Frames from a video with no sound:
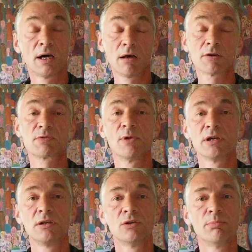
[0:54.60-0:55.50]
I lost
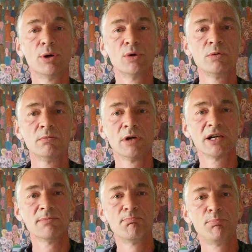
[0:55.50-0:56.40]
my indoor pool.
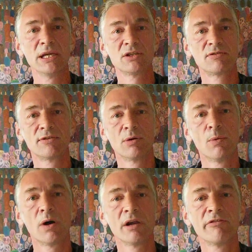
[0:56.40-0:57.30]
I had a bitch for a
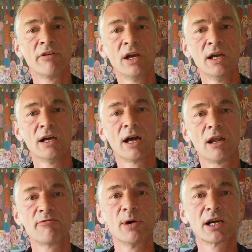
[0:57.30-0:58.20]
wife. I
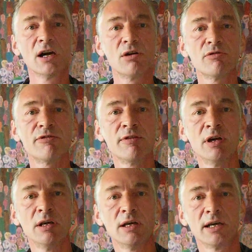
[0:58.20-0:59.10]
love my golf
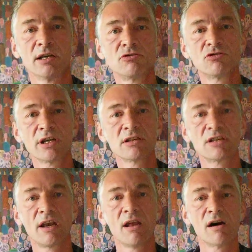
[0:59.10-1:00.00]
and I drink
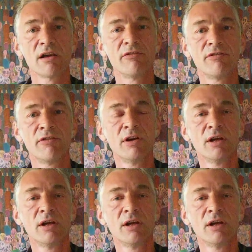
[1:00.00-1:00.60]
to life.